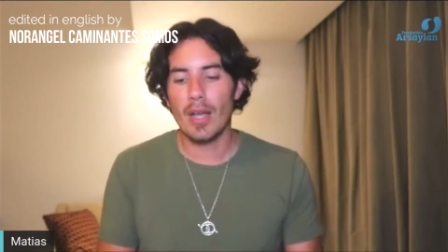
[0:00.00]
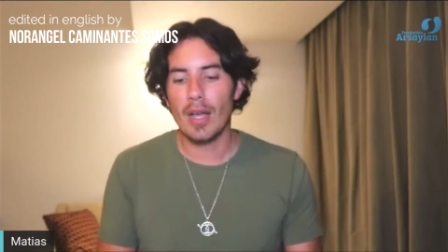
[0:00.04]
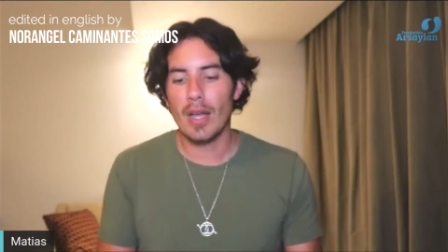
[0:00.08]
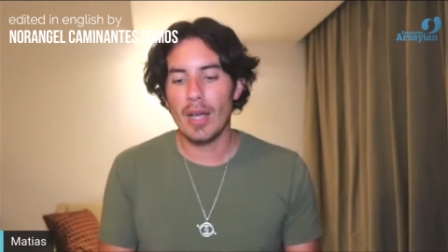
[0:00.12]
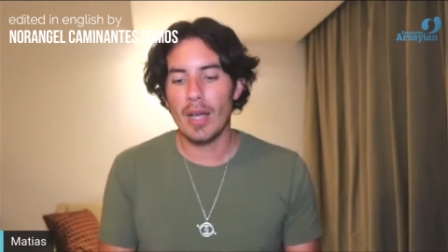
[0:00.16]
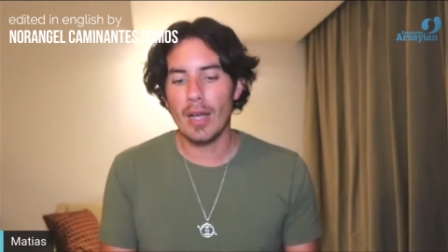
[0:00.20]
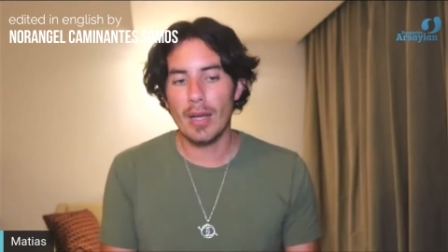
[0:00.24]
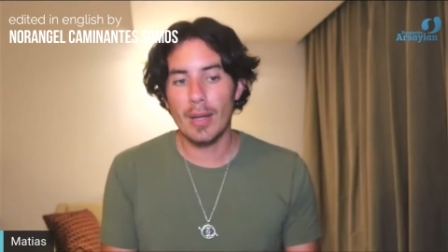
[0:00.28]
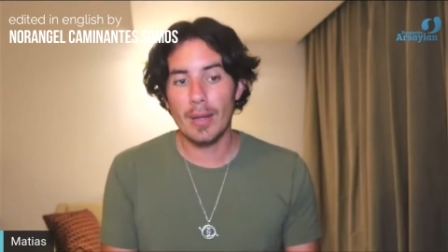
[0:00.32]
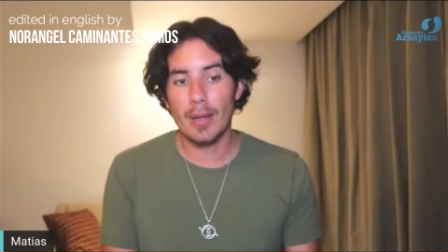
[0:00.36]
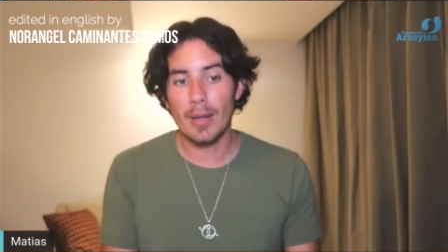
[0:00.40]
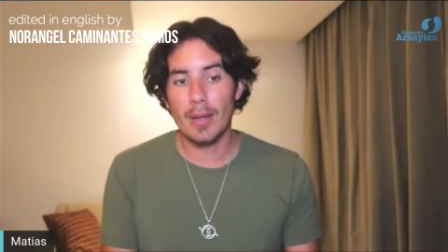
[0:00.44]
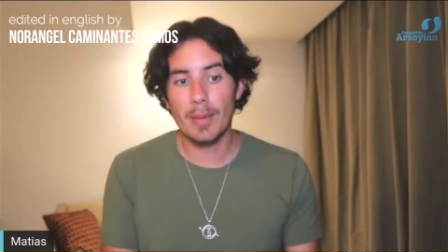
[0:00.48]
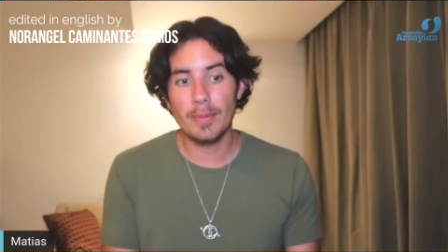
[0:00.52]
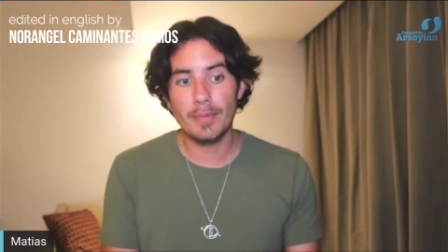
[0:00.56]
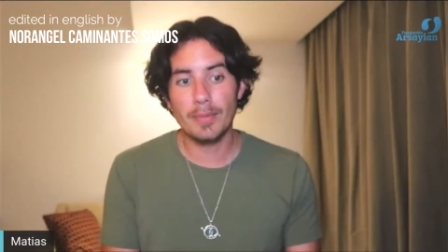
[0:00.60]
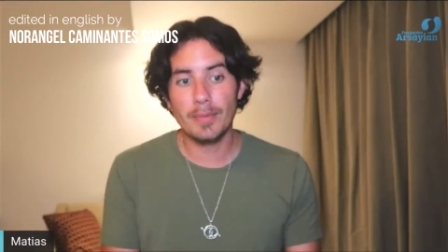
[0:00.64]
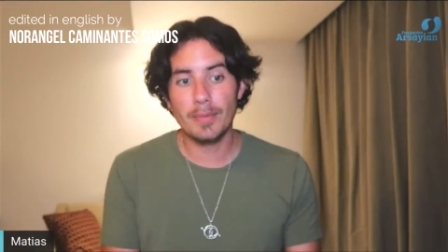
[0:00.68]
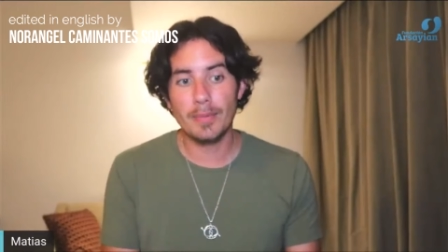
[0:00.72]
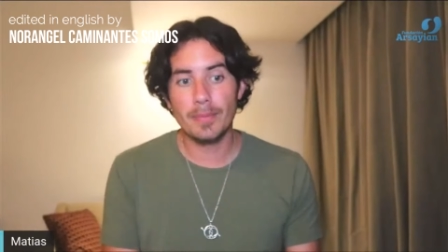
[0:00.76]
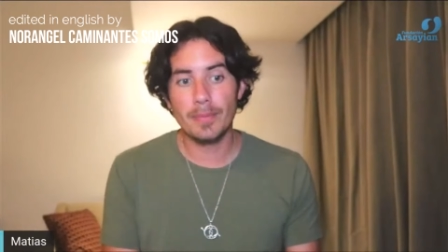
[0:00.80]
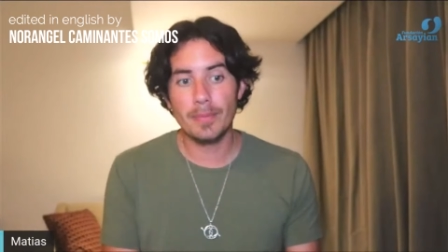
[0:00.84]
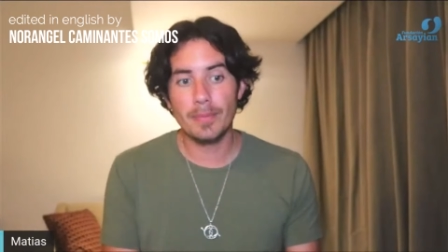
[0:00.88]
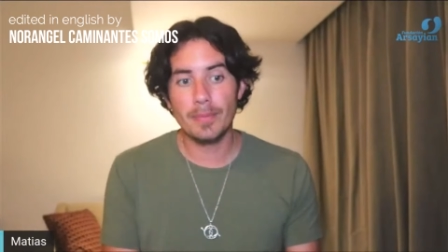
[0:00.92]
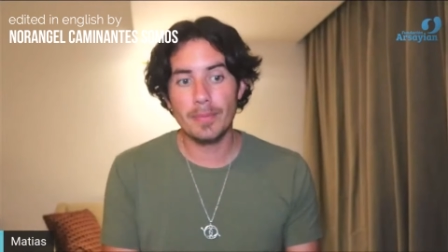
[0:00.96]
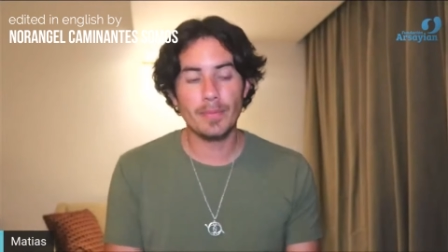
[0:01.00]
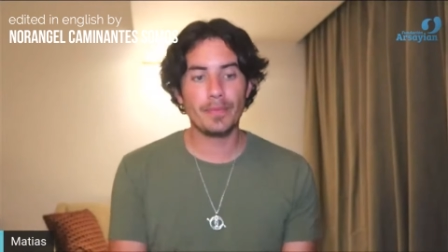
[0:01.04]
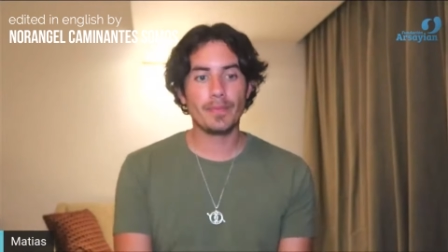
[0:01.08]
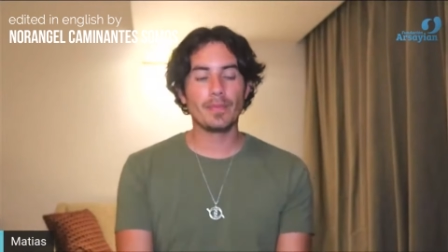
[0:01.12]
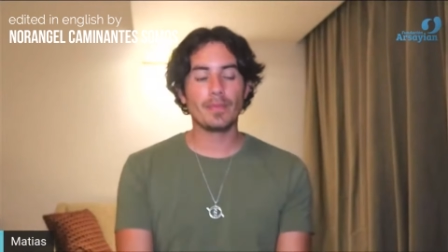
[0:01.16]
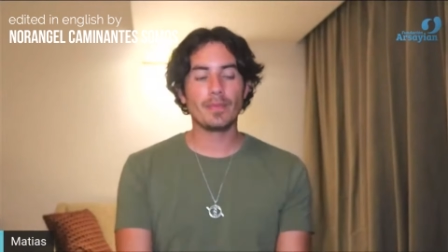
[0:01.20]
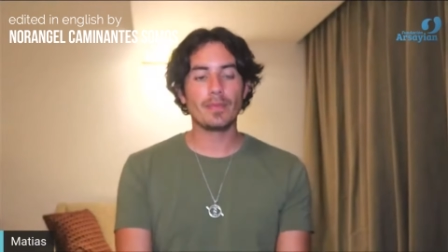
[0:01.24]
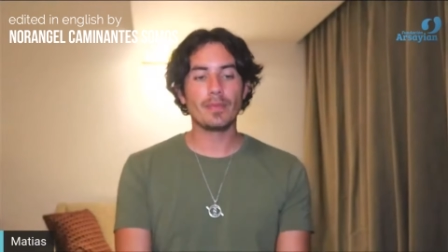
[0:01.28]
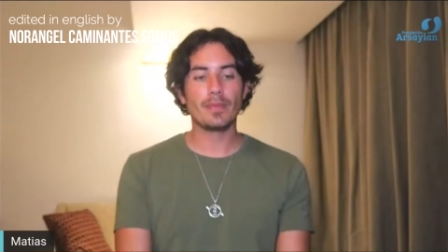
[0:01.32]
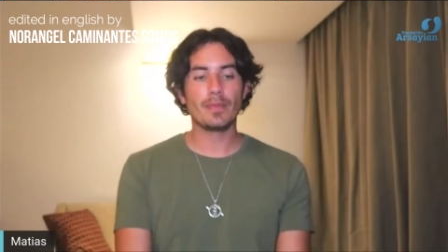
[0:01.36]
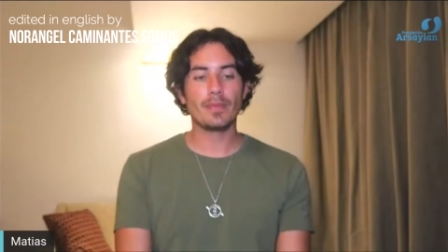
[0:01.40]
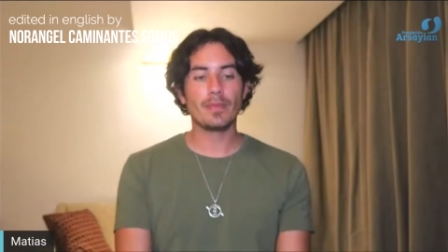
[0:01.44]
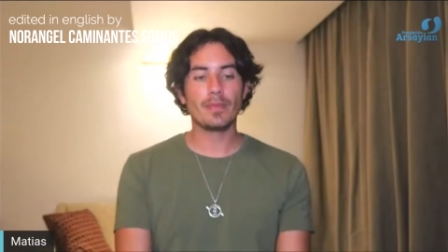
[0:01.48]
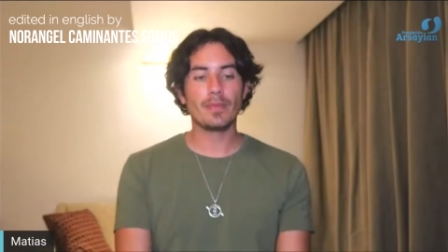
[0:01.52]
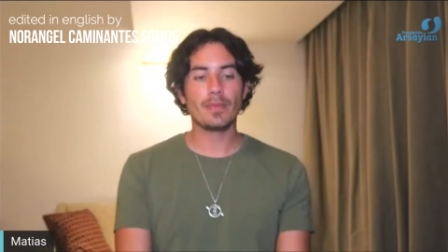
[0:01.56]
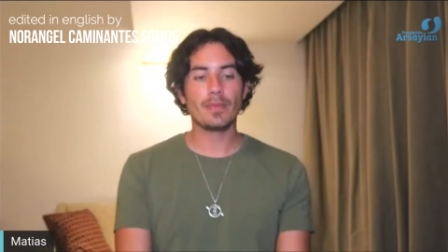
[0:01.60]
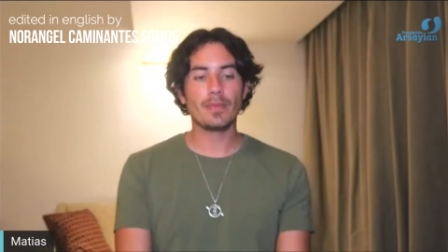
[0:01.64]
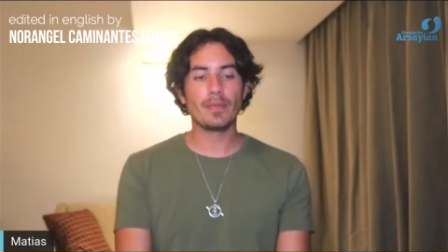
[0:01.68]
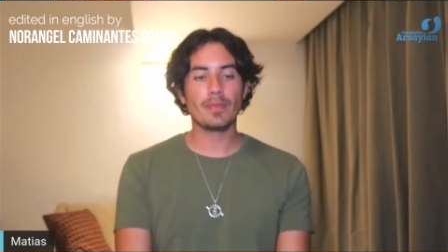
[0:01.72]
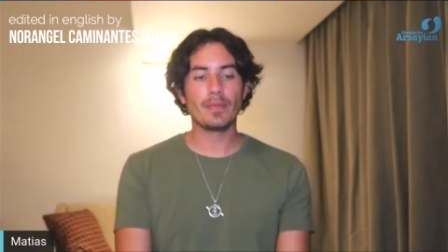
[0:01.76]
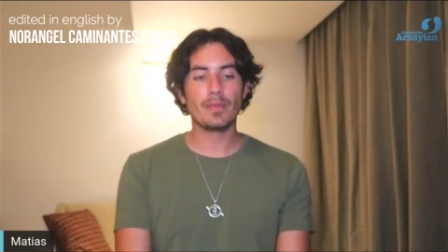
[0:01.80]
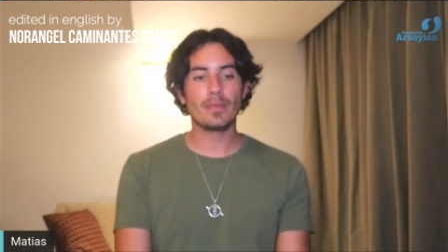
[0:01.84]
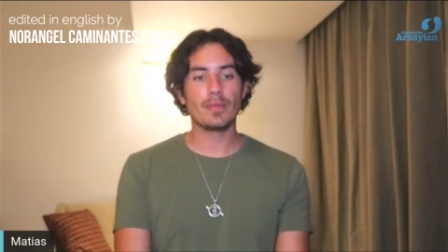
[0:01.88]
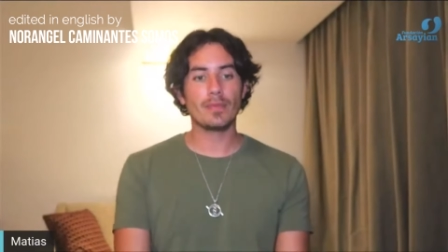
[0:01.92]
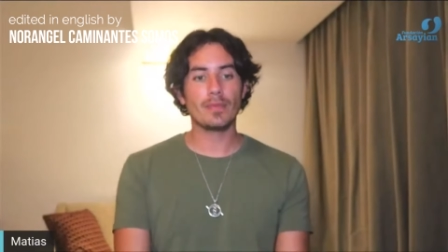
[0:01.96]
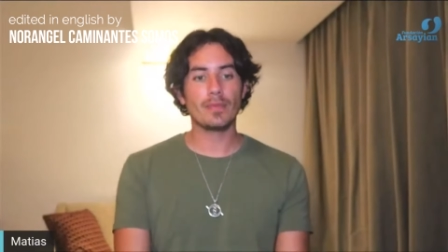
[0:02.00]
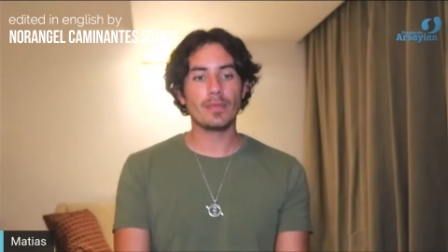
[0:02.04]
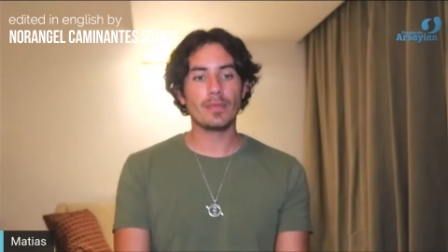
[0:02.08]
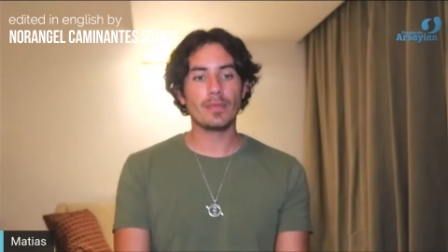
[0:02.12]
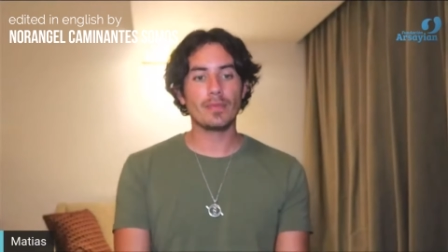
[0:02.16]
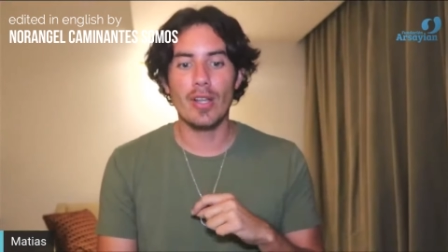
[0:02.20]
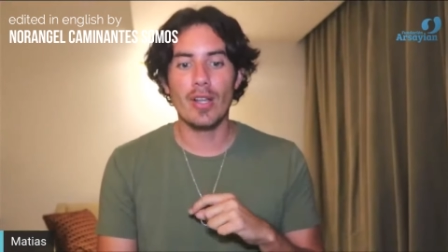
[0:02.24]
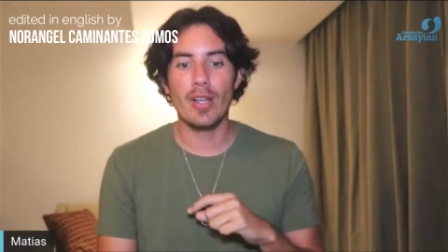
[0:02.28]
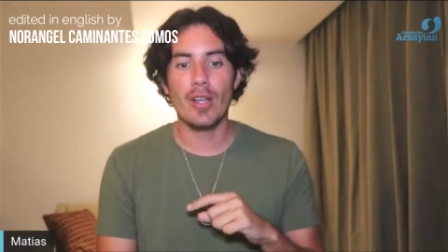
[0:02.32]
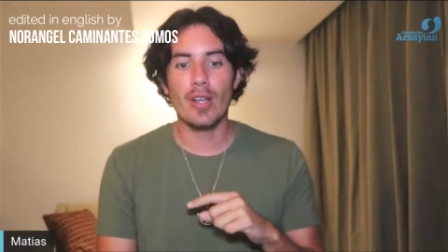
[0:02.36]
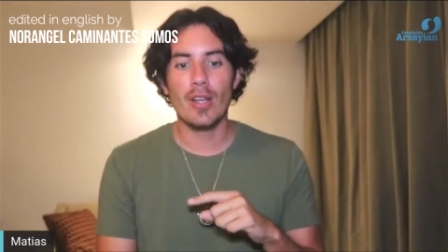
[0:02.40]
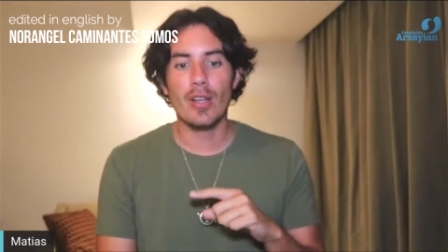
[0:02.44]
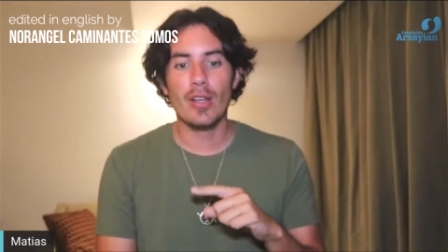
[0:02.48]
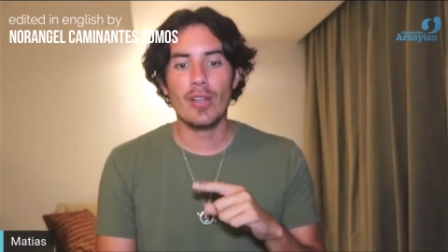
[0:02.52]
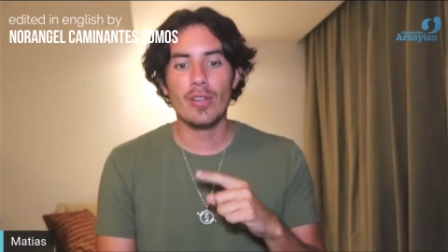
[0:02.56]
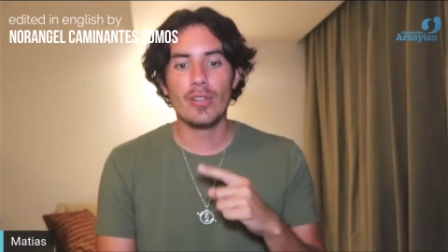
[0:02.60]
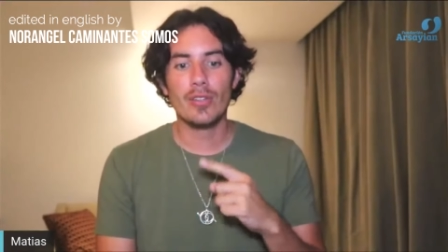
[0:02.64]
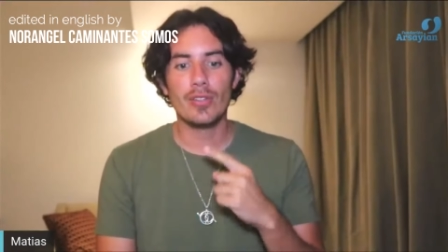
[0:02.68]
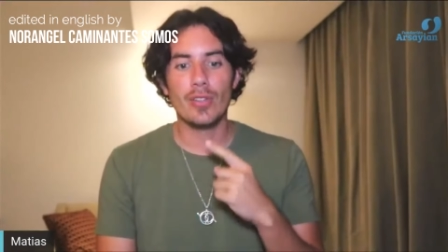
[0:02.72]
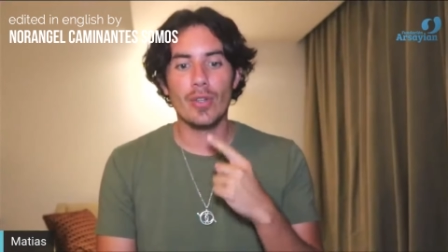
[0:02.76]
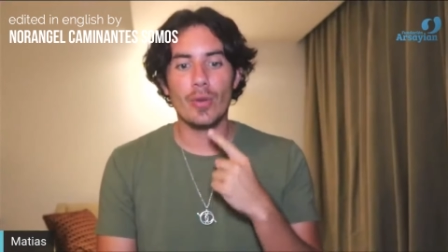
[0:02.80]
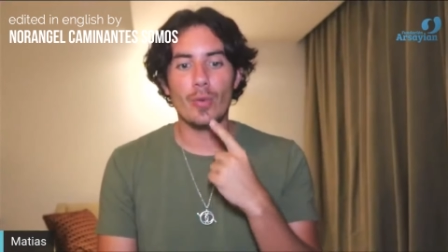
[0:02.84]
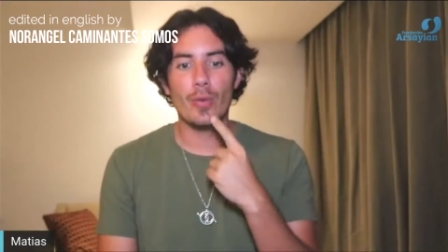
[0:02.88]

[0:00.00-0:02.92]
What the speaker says: So